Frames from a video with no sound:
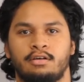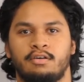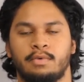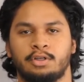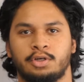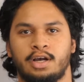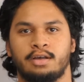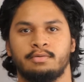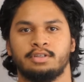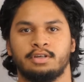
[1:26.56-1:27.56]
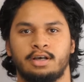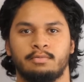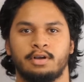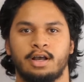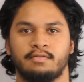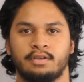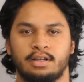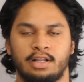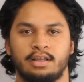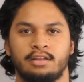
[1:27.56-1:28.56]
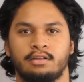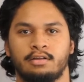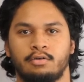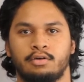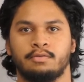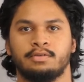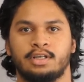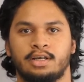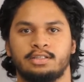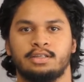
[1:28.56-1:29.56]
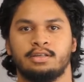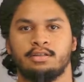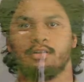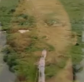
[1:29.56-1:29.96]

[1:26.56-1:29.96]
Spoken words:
of my tribe and to help look after the land and all that resides in it.